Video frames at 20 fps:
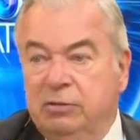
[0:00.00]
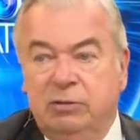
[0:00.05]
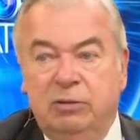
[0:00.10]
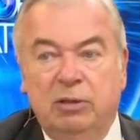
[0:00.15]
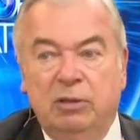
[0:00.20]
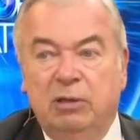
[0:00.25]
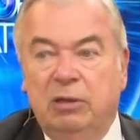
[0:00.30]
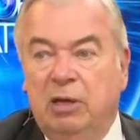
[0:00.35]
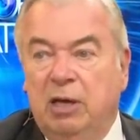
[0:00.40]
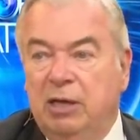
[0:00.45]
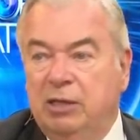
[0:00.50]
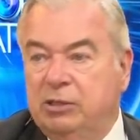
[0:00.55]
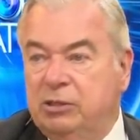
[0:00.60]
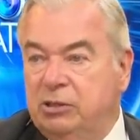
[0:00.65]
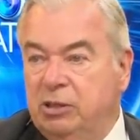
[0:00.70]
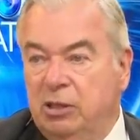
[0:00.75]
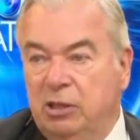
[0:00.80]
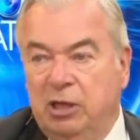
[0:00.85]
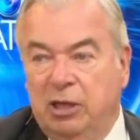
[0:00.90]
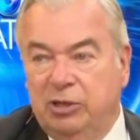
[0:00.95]

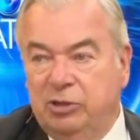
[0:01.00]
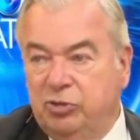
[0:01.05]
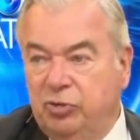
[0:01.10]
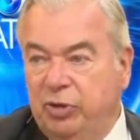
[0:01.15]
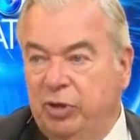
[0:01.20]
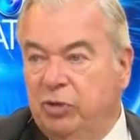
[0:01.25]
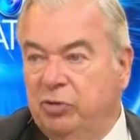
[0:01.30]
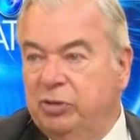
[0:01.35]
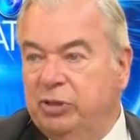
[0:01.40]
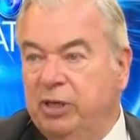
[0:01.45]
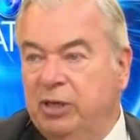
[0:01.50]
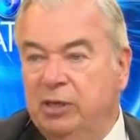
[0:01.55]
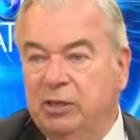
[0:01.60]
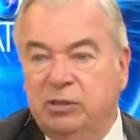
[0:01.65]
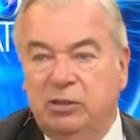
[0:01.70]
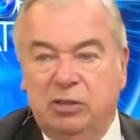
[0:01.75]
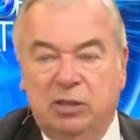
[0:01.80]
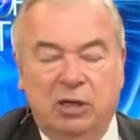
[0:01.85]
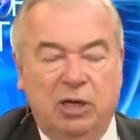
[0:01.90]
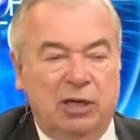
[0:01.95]
deluxe luxury
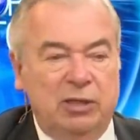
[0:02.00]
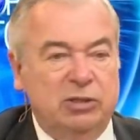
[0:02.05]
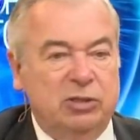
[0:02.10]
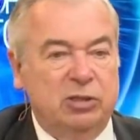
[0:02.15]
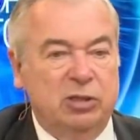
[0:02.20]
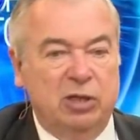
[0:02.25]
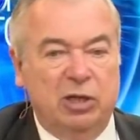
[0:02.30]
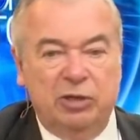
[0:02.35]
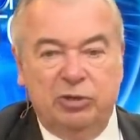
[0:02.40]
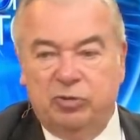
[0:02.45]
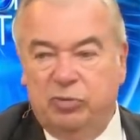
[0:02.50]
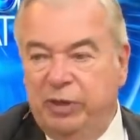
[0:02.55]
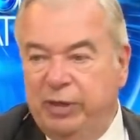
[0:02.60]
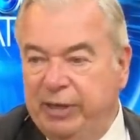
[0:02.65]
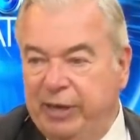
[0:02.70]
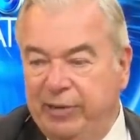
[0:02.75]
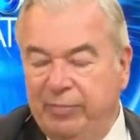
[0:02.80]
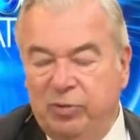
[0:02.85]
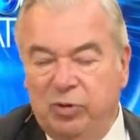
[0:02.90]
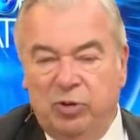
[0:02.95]
hotels, deluxe luxury
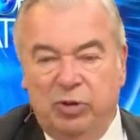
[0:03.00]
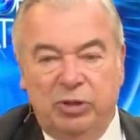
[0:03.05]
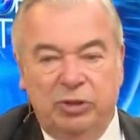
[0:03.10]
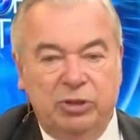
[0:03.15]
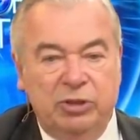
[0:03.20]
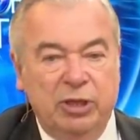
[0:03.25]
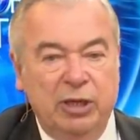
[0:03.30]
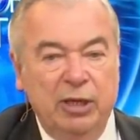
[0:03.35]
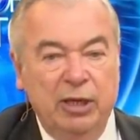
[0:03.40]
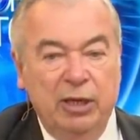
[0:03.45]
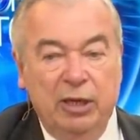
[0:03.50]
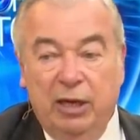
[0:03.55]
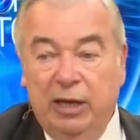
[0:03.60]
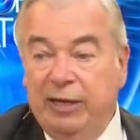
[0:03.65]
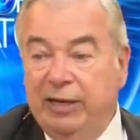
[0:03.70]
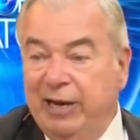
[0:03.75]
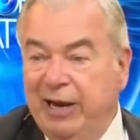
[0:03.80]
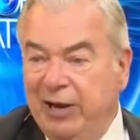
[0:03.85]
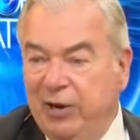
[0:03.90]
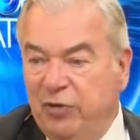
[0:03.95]
neighborhoods,
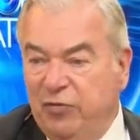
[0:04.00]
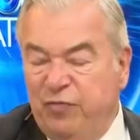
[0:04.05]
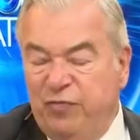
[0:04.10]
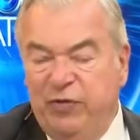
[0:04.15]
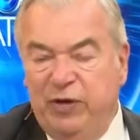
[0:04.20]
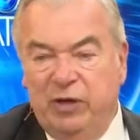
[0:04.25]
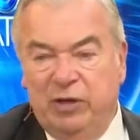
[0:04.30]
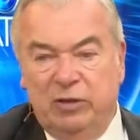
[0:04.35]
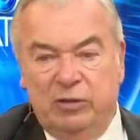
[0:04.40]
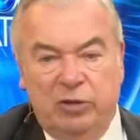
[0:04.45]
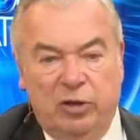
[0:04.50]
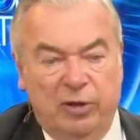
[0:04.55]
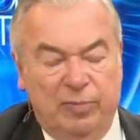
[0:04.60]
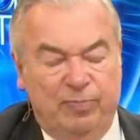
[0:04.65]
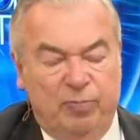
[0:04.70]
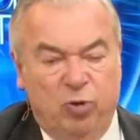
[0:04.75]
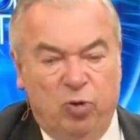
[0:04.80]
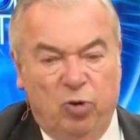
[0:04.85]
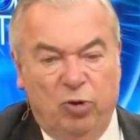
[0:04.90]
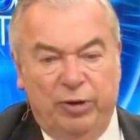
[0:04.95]
an airfield, a
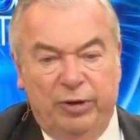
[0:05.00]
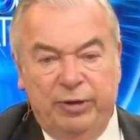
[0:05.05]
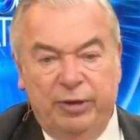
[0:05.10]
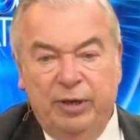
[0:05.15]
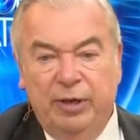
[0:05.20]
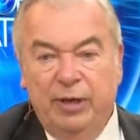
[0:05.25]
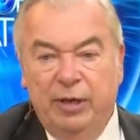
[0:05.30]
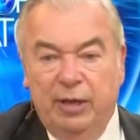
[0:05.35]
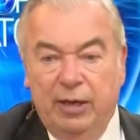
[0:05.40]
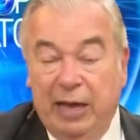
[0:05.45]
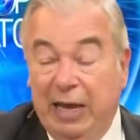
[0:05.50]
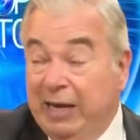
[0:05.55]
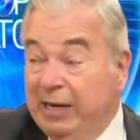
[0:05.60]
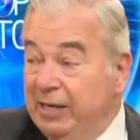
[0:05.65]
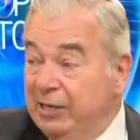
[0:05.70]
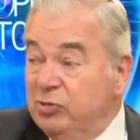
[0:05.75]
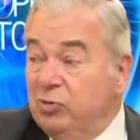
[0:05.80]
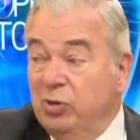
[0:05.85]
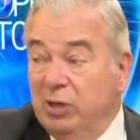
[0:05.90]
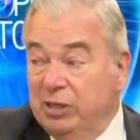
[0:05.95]
port. And
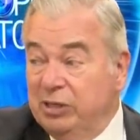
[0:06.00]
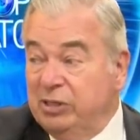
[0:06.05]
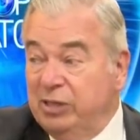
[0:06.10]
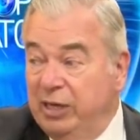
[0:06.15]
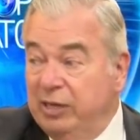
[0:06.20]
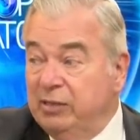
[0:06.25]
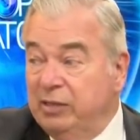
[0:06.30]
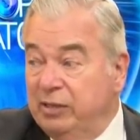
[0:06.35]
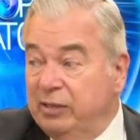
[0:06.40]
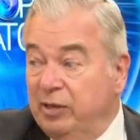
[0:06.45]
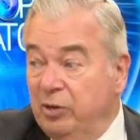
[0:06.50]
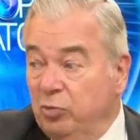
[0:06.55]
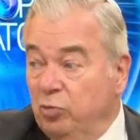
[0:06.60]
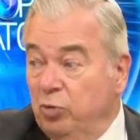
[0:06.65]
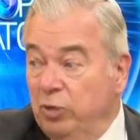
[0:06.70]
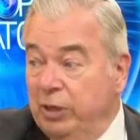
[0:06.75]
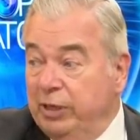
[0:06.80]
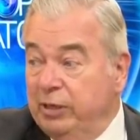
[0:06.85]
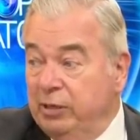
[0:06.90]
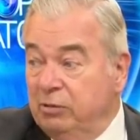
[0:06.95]
Israel has said that they're
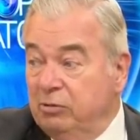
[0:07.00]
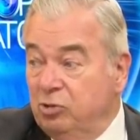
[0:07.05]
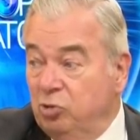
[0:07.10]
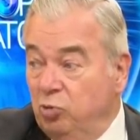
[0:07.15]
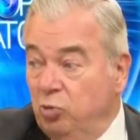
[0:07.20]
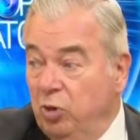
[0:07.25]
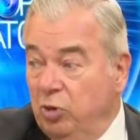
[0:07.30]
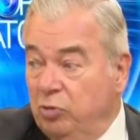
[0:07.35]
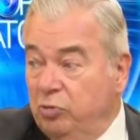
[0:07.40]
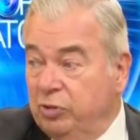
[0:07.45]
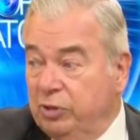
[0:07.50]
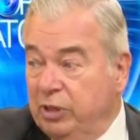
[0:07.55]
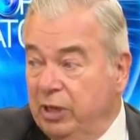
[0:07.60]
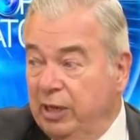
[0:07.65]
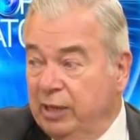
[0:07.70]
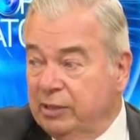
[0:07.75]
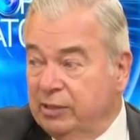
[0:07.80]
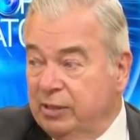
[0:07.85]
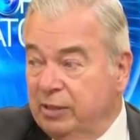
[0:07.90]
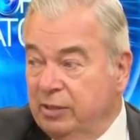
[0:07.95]
willing to work with
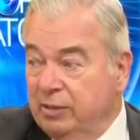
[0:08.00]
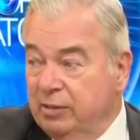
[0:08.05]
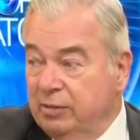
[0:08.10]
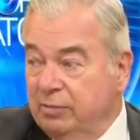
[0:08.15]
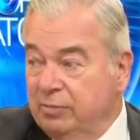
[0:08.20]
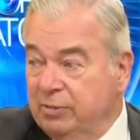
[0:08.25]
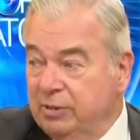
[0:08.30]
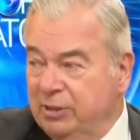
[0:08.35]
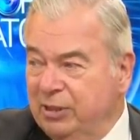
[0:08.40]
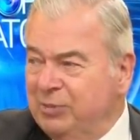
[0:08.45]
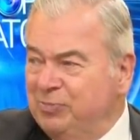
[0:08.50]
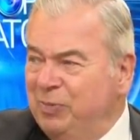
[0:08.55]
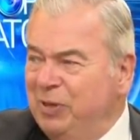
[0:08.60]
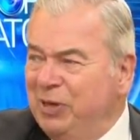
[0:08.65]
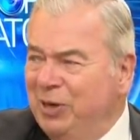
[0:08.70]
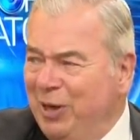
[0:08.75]
Gaza. Just be